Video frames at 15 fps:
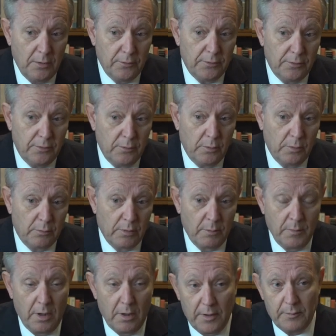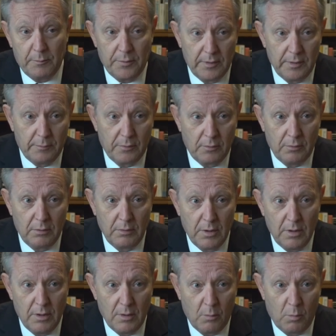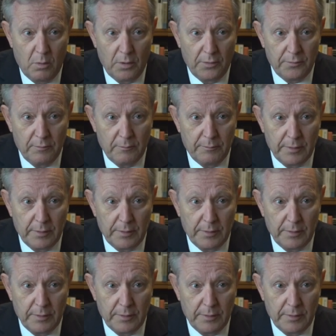to remind people what